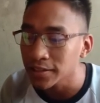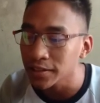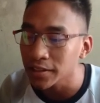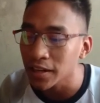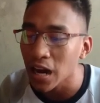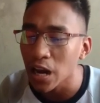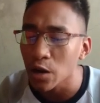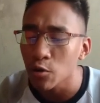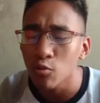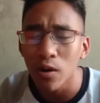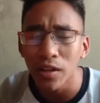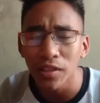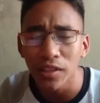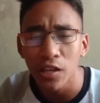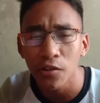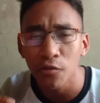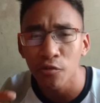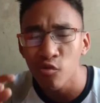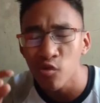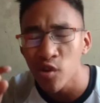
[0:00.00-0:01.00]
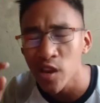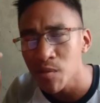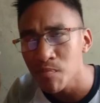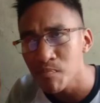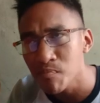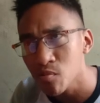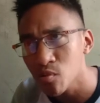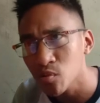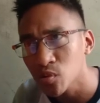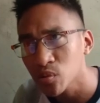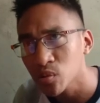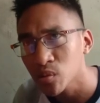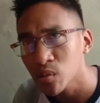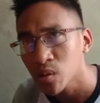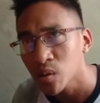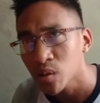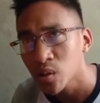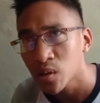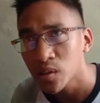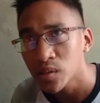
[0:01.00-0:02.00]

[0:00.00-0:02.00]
Let's try, what if we input